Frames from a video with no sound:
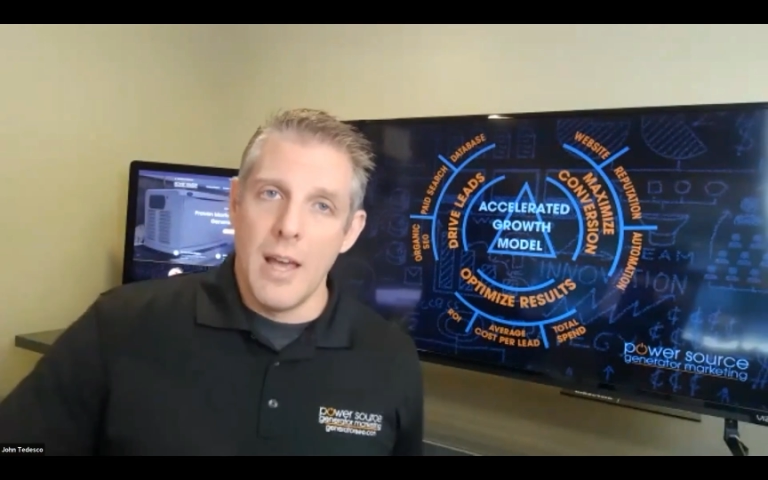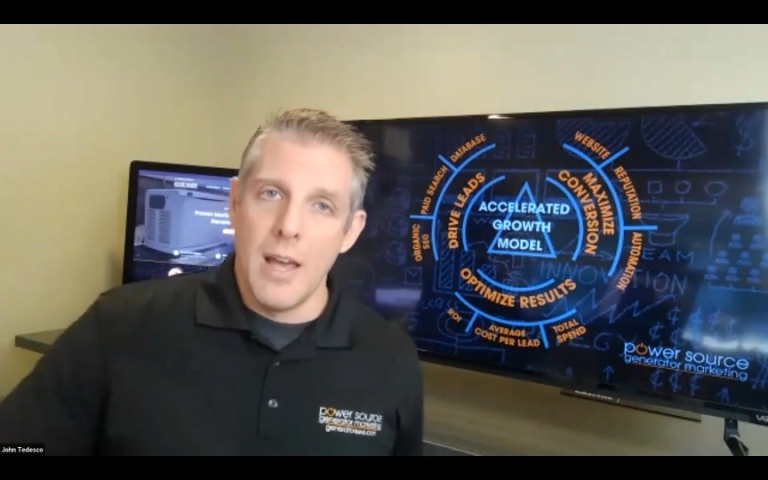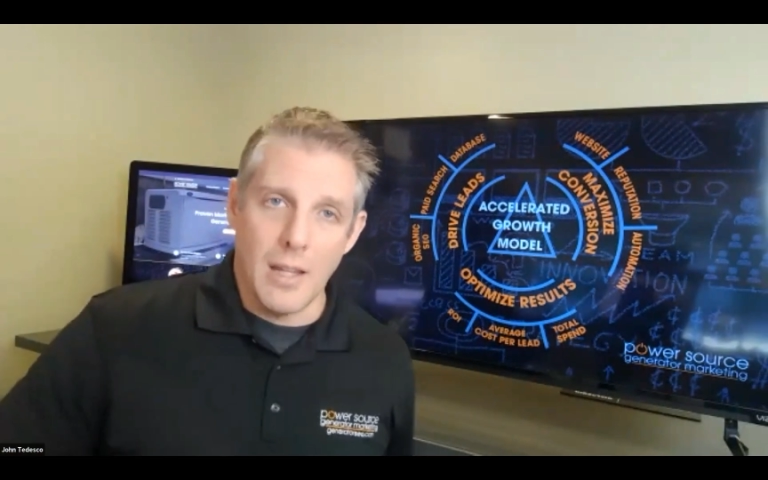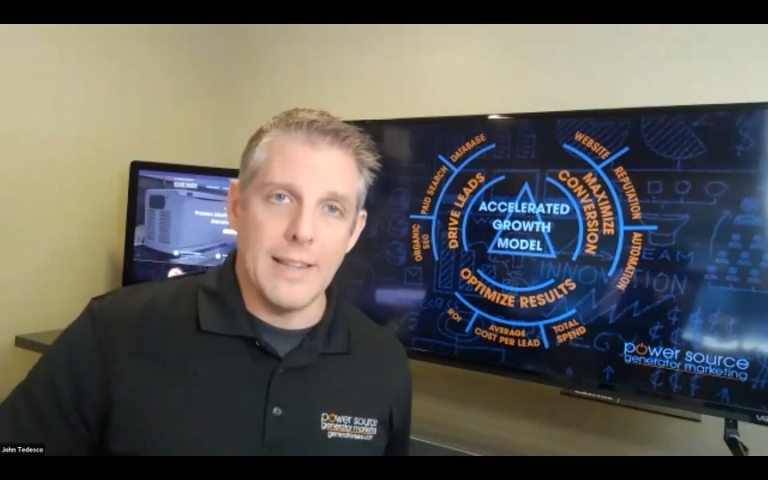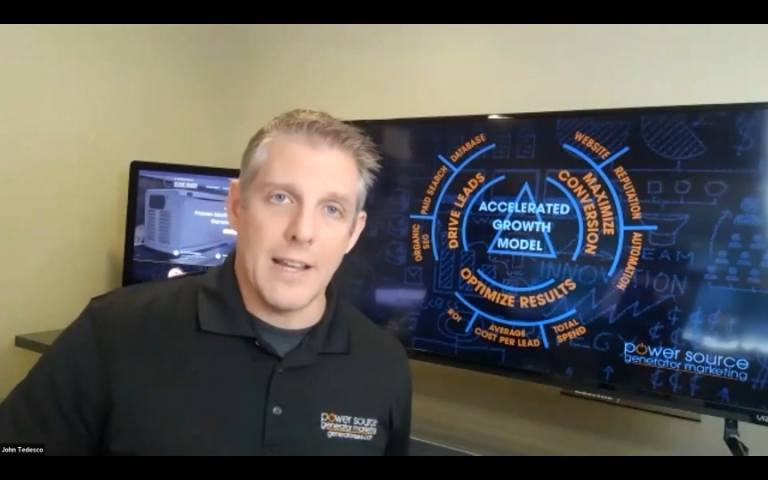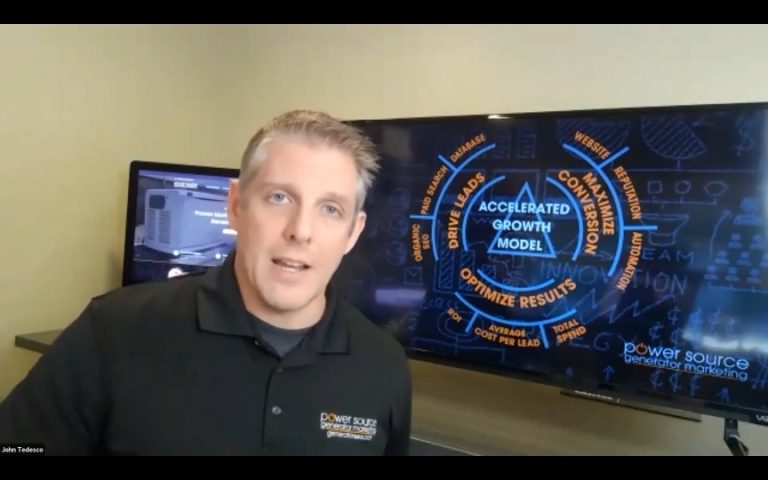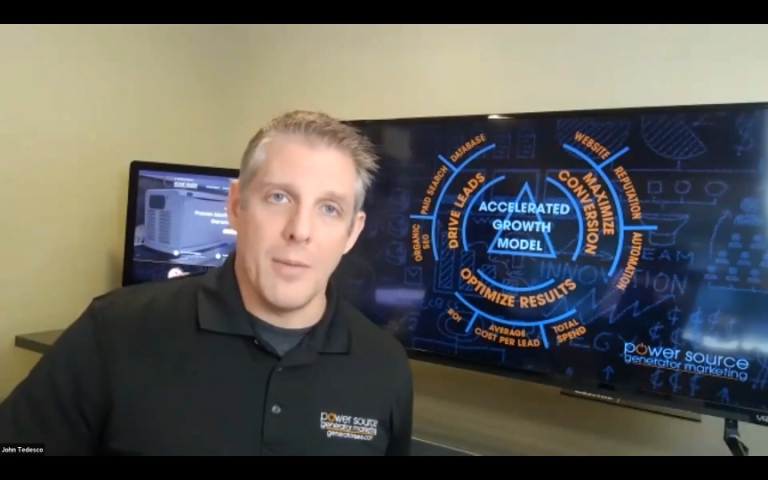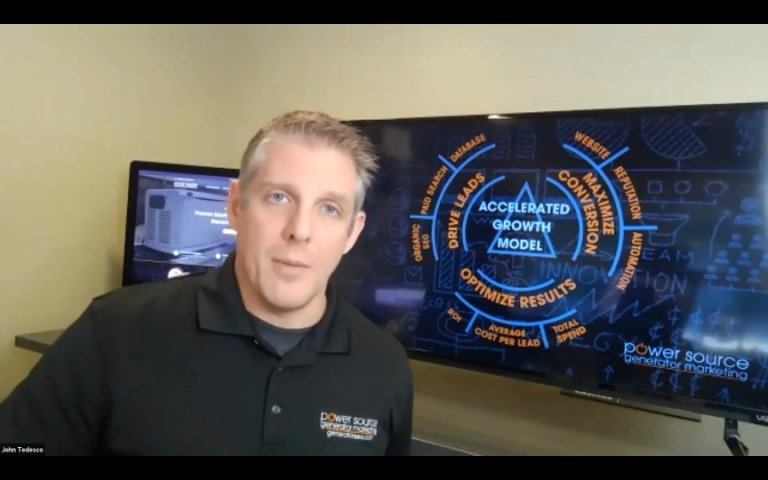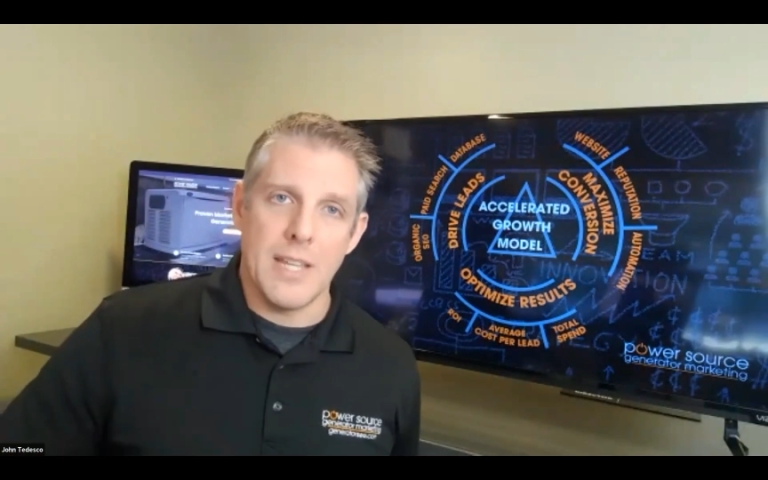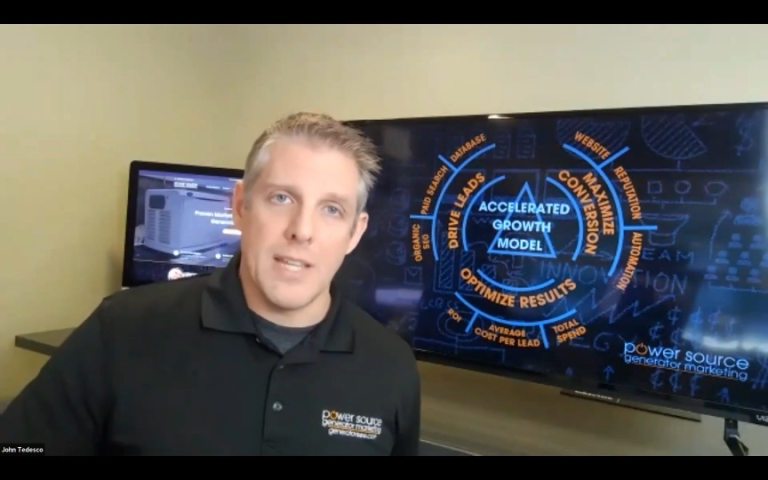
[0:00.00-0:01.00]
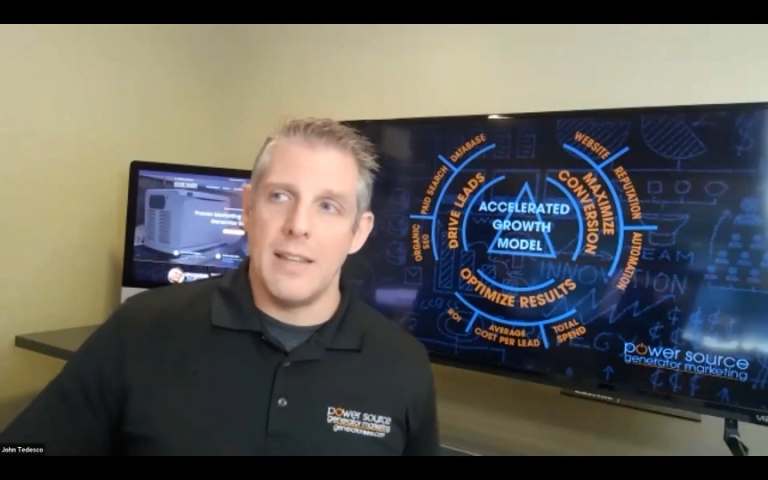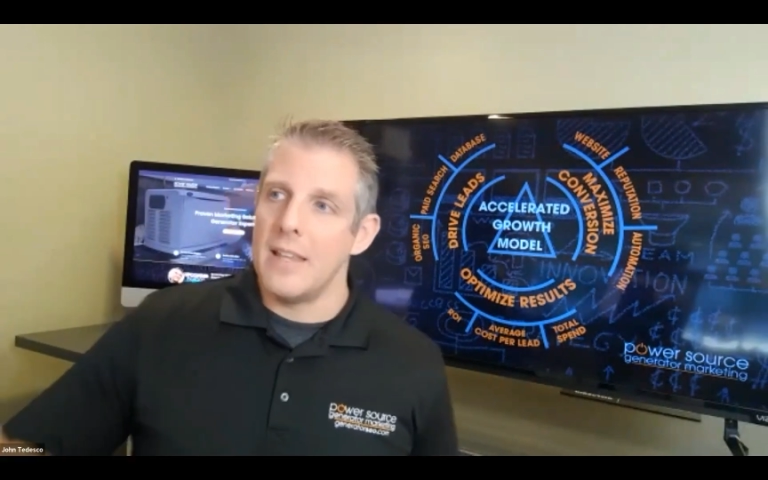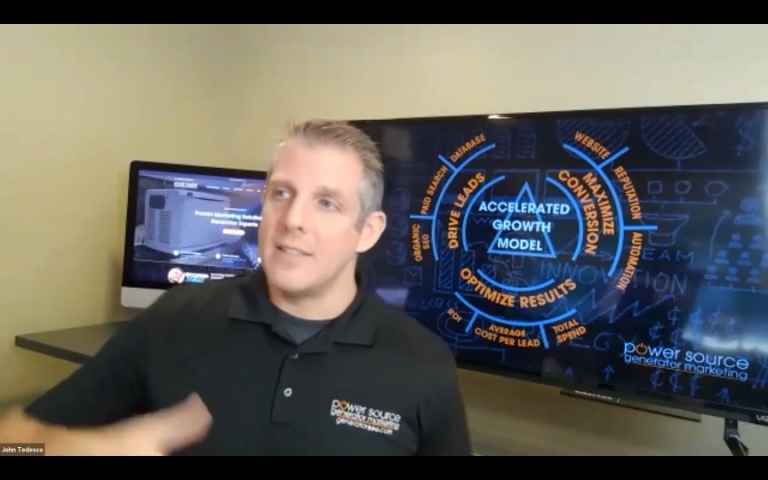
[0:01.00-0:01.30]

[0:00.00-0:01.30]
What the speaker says: a lead that comes in.